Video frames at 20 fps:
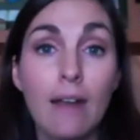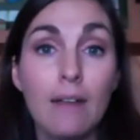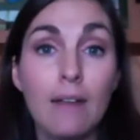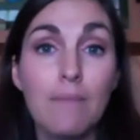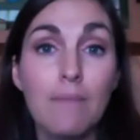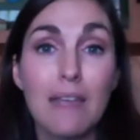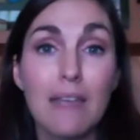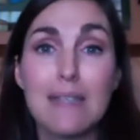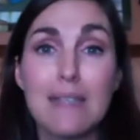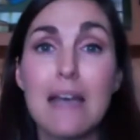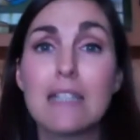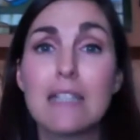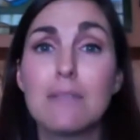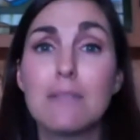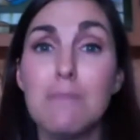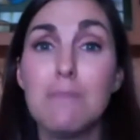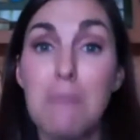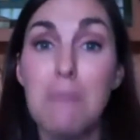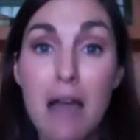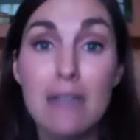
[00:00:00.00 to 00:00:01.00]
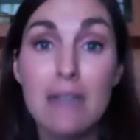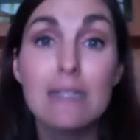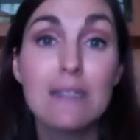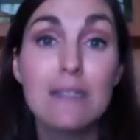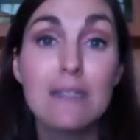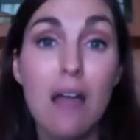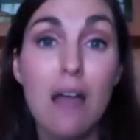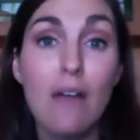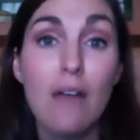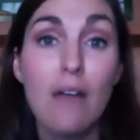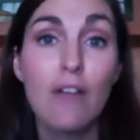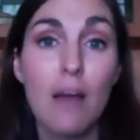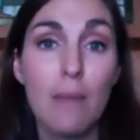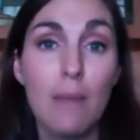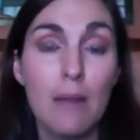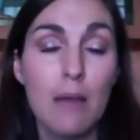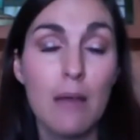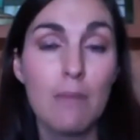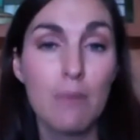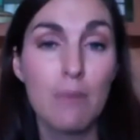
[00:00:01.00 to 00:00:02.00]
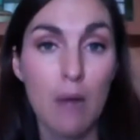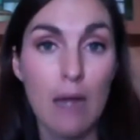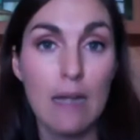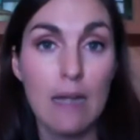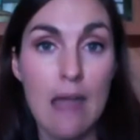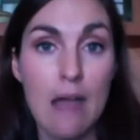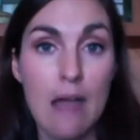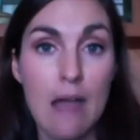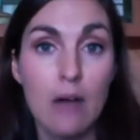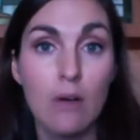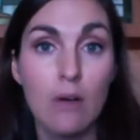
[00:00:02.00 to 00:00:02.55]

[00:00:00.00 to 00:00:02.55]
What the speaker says: as that's my stuff coming up right now.